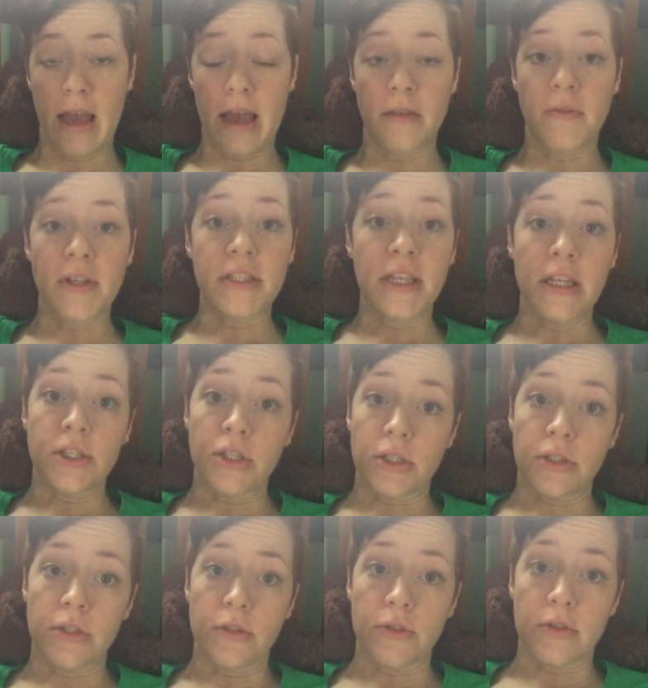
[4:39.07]

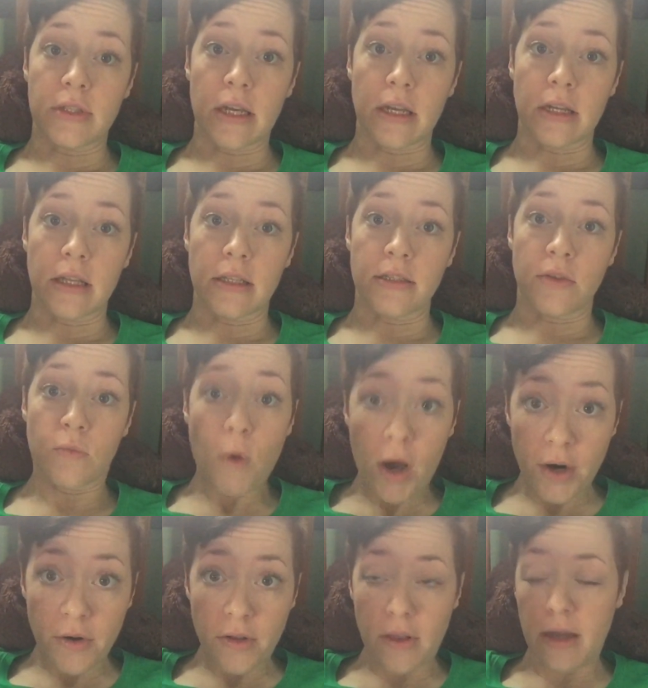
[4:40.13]
advantageous to do succulents in
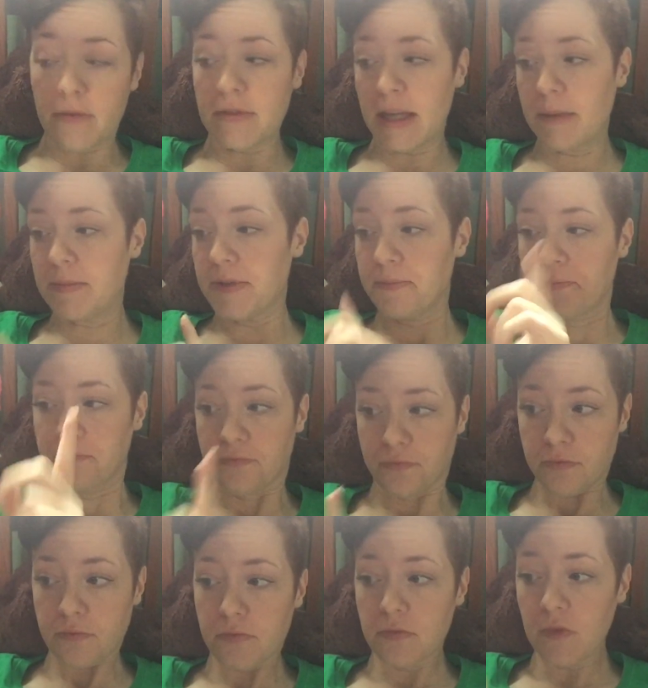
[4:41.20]
water a lot of times.
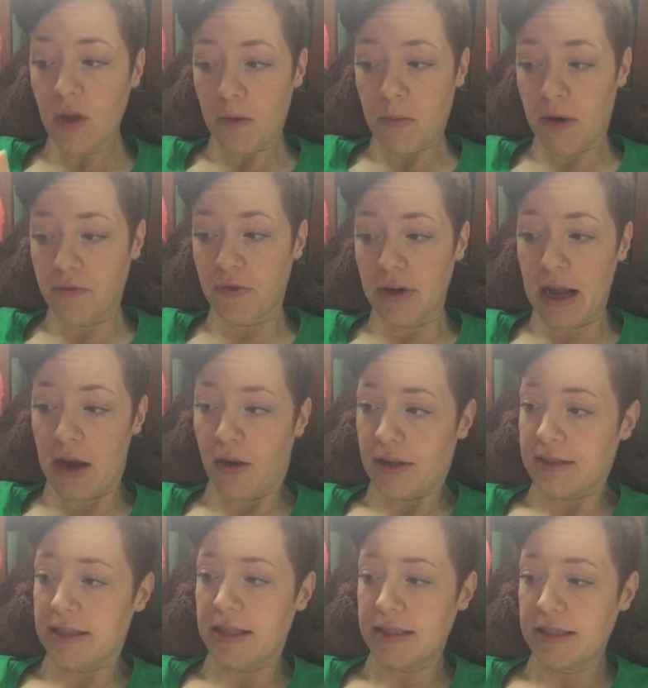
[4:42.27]
But for now,
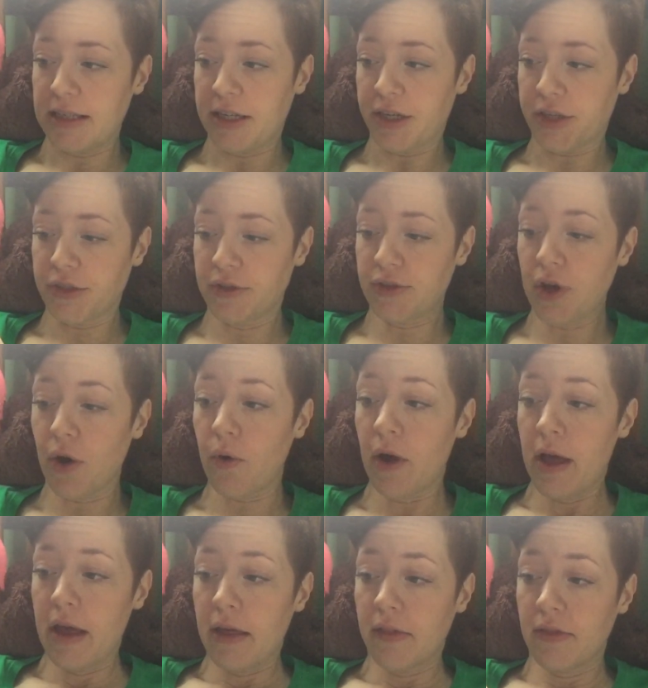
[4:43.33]
I'll stick to here. So
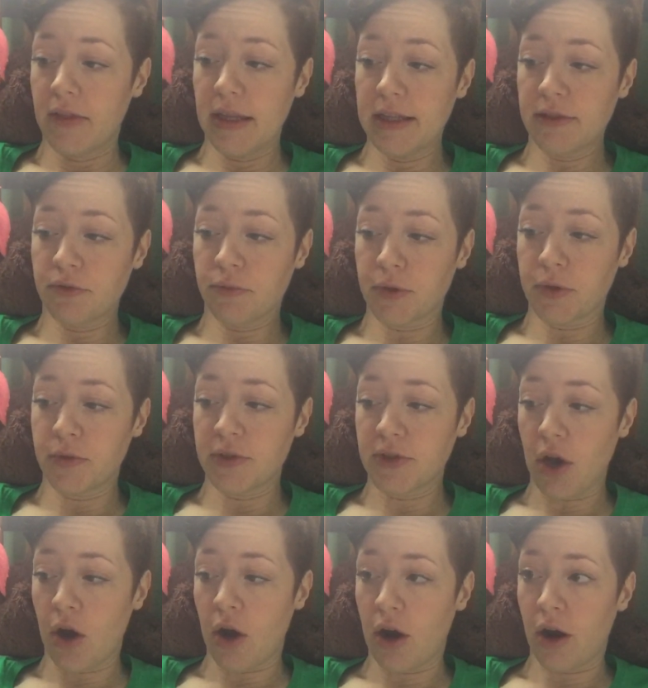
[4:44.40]
these
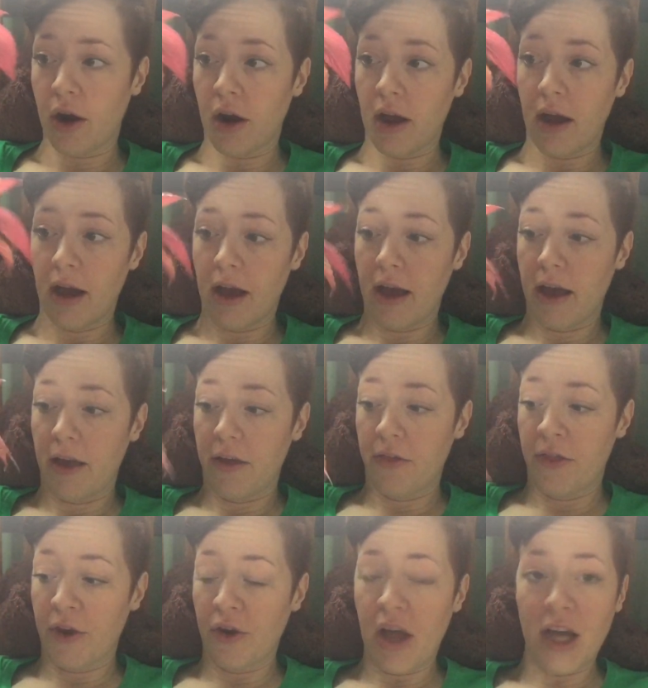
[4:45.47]
roots
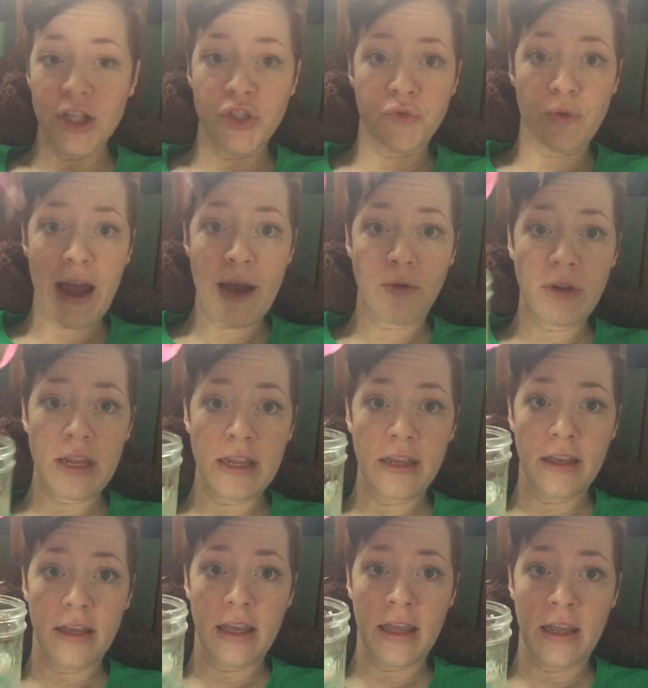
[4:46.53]
they're not
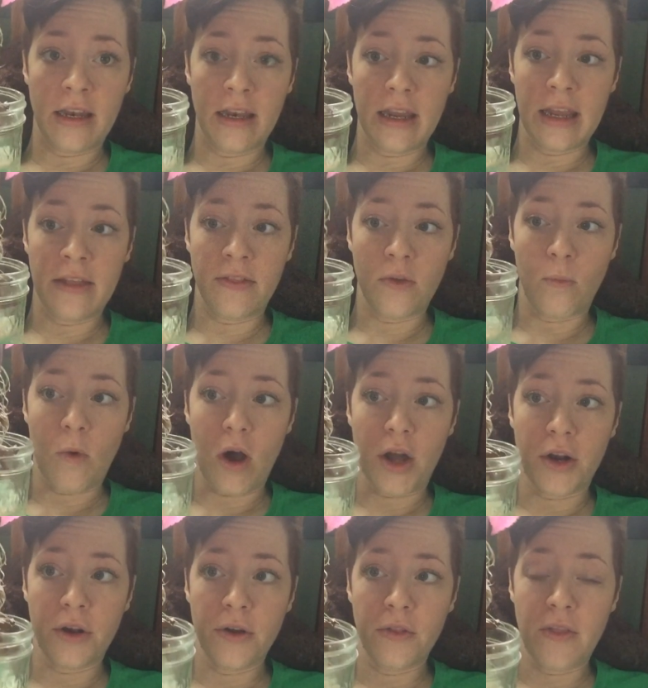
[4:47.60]
drowning in the
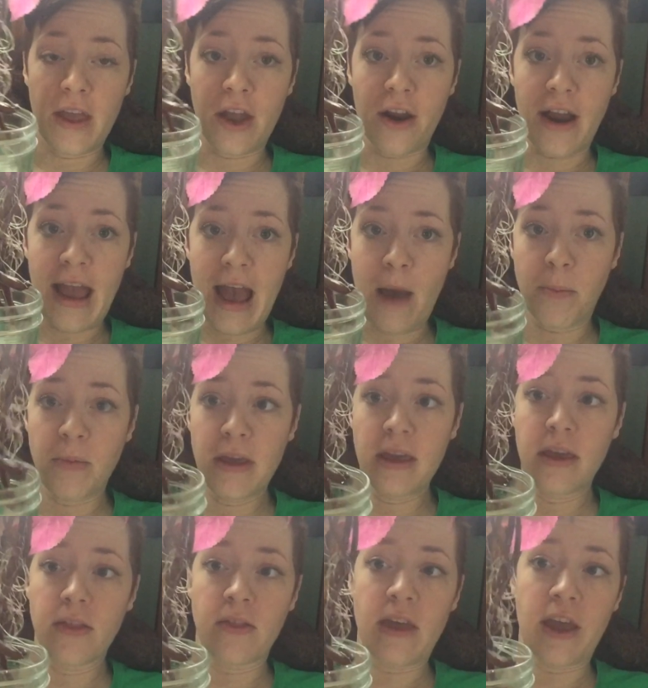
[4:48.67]
water. They are
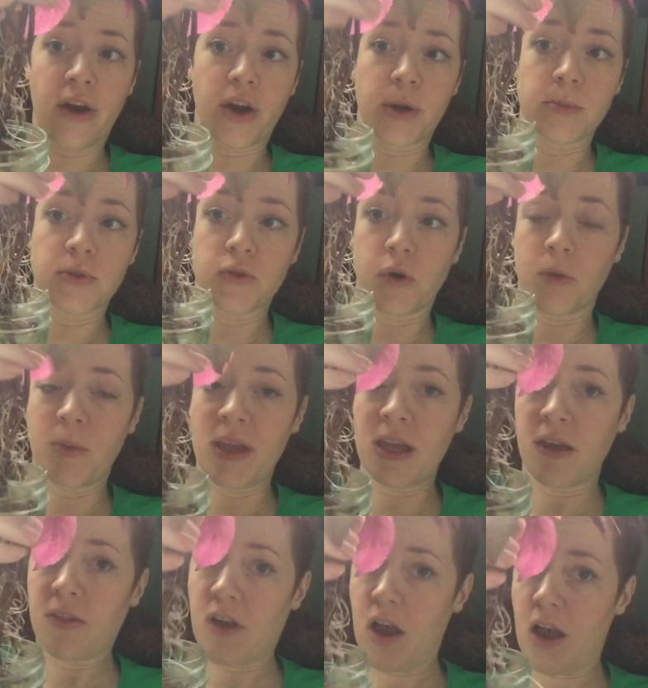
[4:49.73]
happy. They are
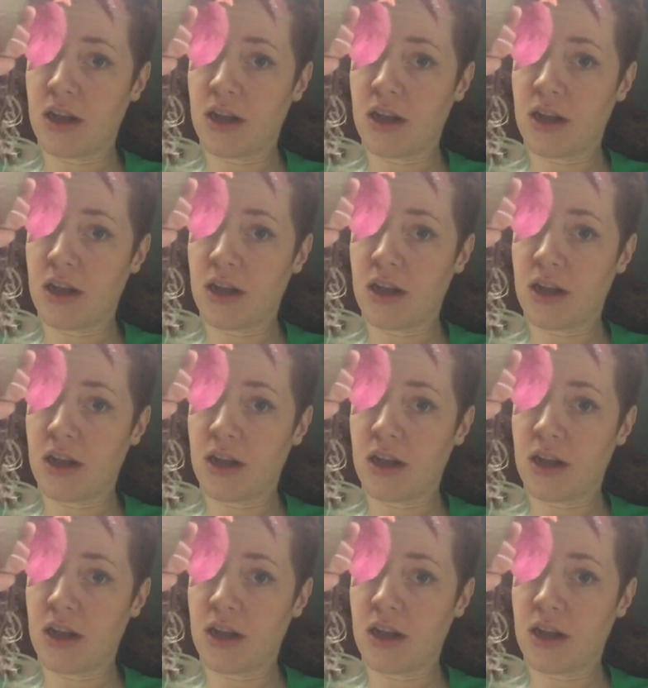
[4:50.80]
absorbing the